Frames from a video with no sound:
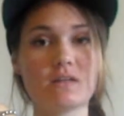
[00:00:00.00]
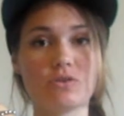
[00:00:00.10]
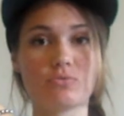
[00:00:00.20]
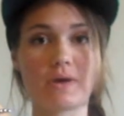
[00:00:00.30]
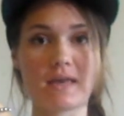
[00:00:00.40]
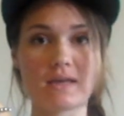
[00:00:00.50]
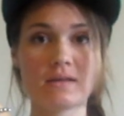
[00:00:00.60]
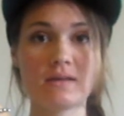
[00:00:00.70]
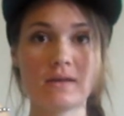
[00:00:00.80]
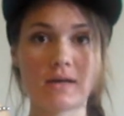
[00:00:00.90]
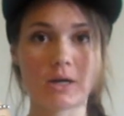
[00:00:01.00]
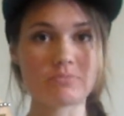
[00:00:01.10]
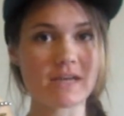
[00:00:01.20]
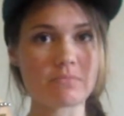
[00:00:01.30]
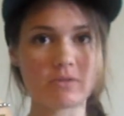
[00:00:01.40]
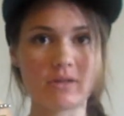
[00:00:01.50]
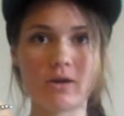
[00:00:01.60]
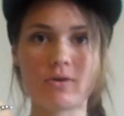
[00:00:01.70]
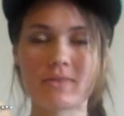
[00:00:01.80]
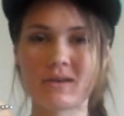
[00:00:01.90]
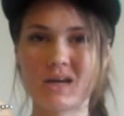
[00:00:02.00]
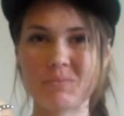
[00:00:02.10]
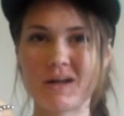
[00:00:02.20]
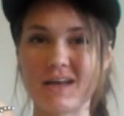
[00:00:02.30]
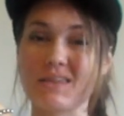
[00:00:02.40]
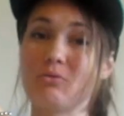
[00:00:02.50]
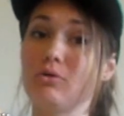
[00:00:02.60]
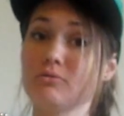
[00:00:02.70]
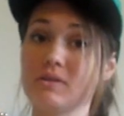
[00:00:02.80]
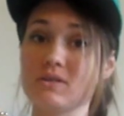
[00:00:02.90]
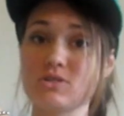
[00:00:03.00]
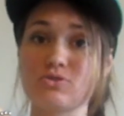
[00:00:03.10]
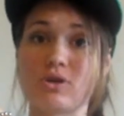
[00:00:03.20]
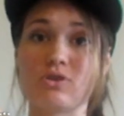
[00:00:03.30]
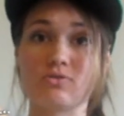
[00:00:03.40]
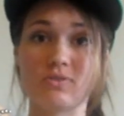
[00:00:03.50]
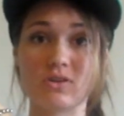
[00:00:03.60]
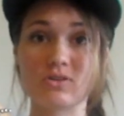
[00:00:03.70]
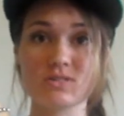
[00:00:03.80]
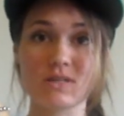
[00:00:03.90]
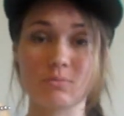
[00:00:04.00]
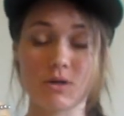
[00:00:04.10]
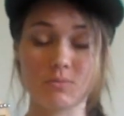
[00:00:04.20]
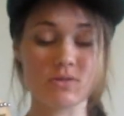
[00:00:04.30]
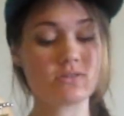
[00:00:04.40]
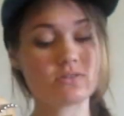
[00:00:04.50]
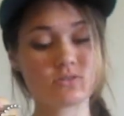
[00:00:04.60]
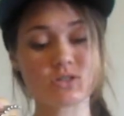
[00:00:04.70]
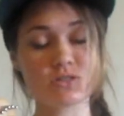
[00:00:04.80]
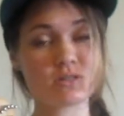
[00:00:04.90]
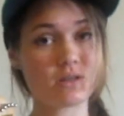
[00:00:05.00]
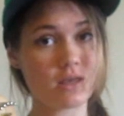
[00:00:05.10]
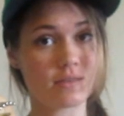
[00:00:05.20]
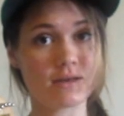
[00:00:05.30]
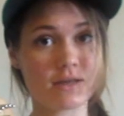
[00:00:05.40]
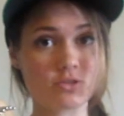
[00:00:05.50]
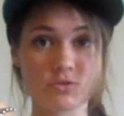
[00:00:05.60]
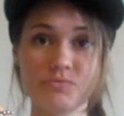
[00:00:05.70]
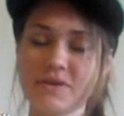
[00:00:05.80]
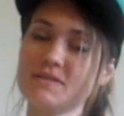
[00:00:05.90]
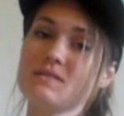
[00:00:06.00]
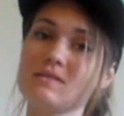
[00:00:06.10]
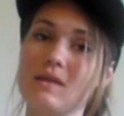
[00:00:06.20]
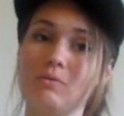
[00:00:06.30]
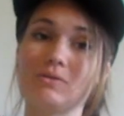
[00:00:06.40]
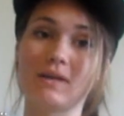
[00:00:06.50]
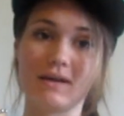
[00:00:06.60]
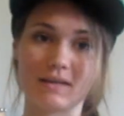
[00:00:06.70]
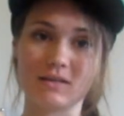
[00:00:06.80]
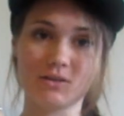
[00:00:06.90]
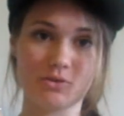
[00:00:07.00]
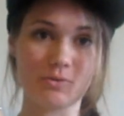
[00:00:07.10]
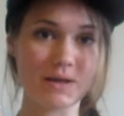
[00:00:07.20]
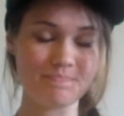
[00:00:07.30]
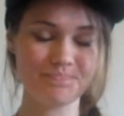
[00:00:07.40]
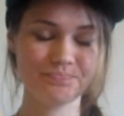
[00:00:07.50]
in your way down below, and then up high, that will really strain your fingers. I promise, just in that natural fist, they will not get in your way.